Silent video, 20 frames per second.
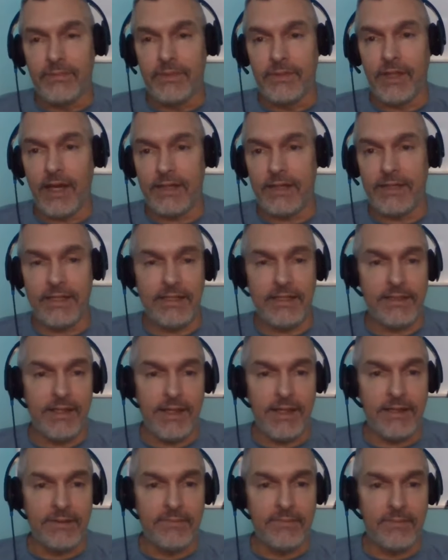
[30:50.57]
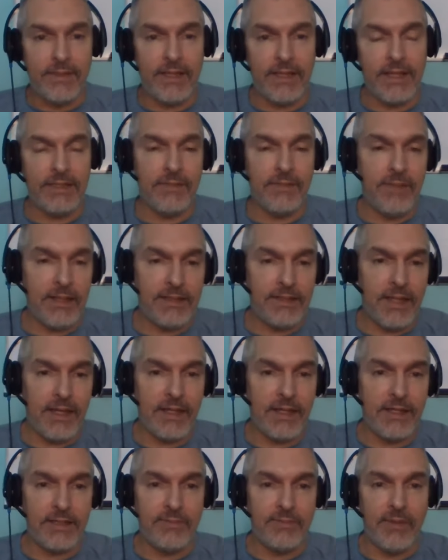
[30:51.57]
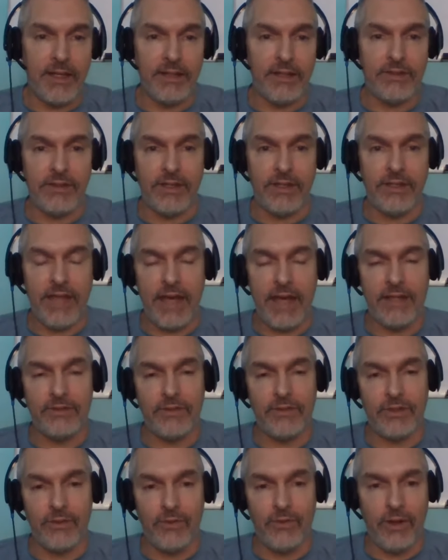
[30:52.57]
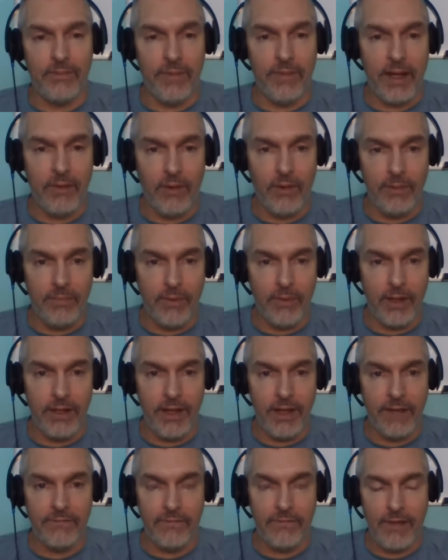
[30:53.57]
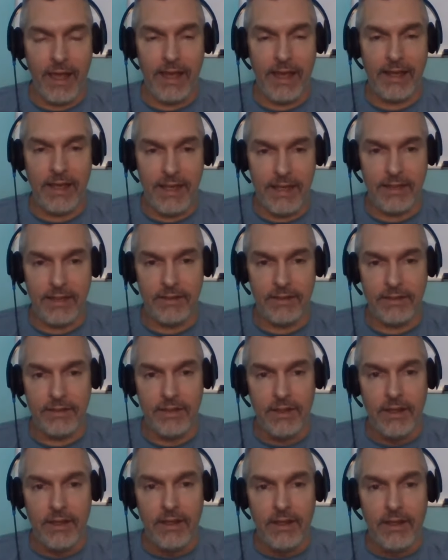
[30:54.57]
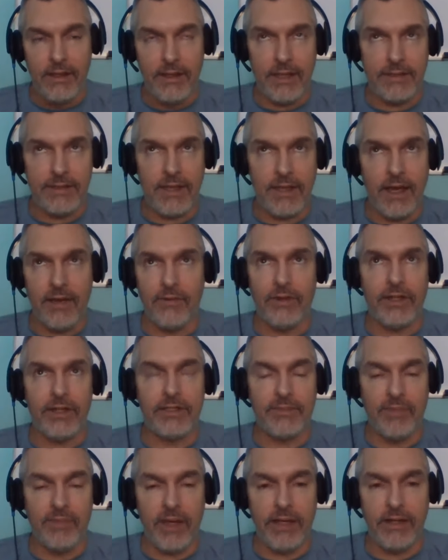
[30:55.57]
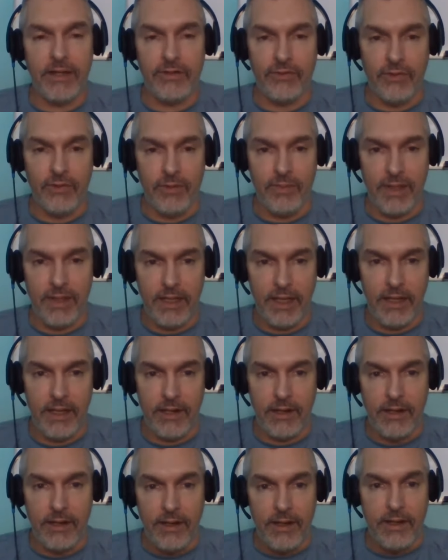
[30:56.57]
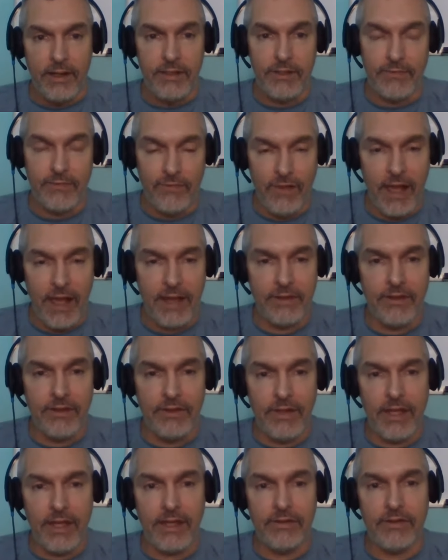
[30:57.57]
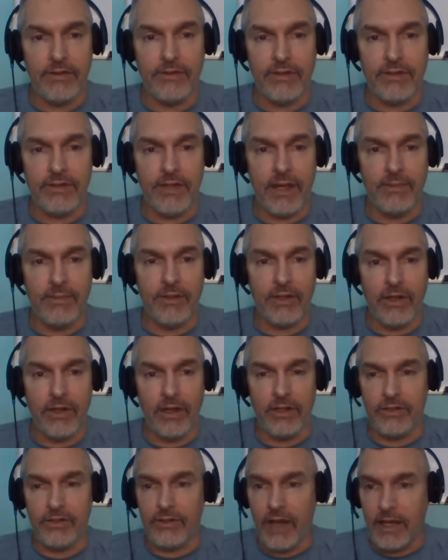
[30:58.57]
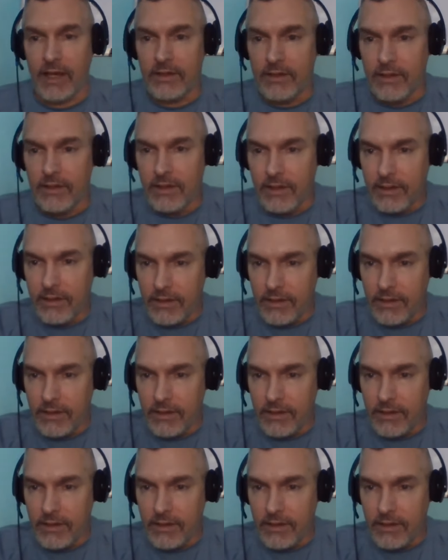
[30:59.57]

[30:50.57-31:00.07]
Not these days. But that's the best I can explain it to you. That is what the one by one point nine flag is. That's how I would explain it to a beginner. It's a flag of the land during the time of the contract.